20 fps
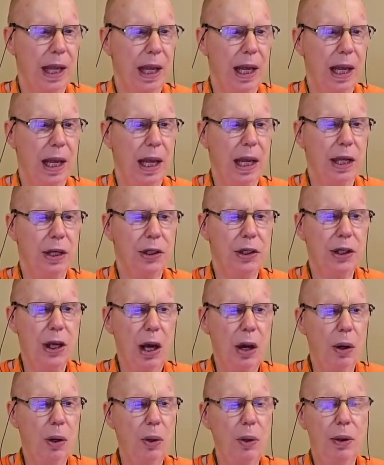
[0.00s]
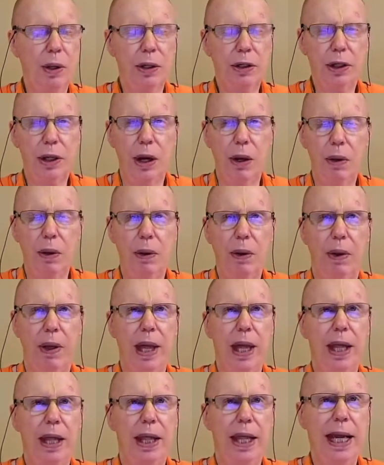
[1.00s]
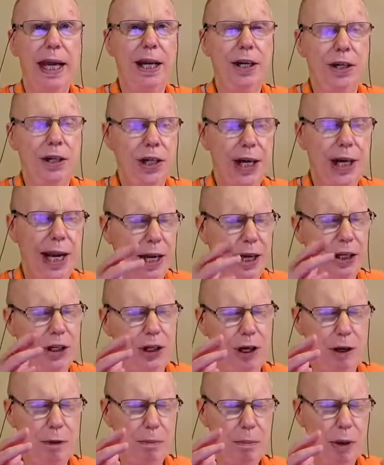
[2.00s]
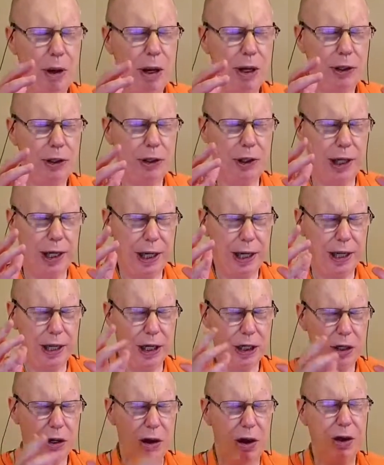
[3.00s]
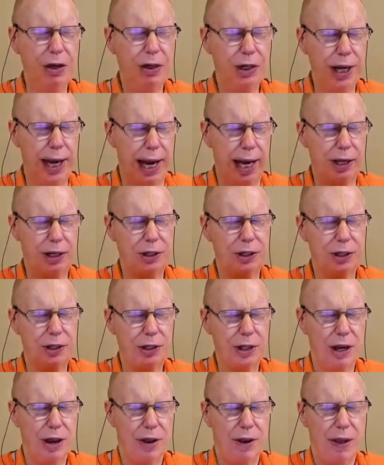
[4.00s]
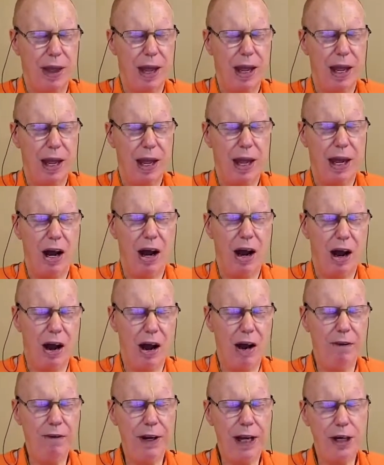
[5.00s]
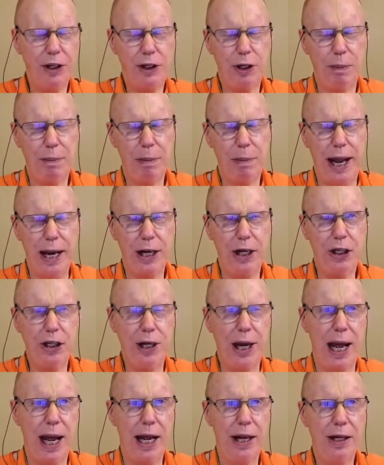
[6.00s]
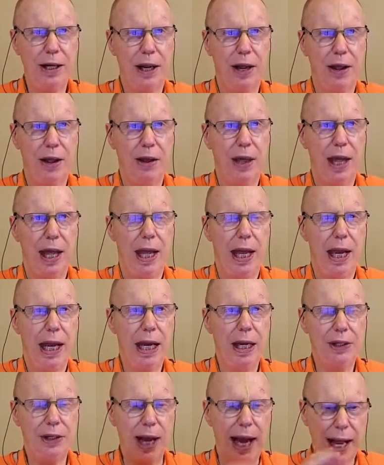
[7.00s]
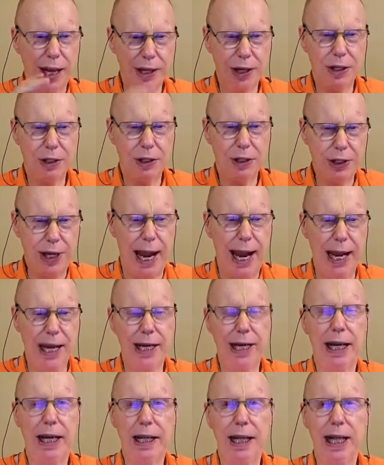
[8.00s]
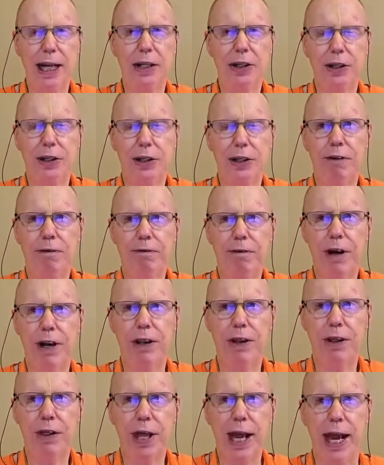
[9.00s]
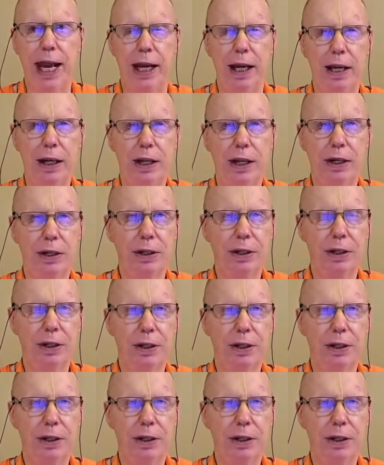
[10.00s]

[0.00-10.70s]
So the intelligent person in the context of Isopanisad is understanding these different things,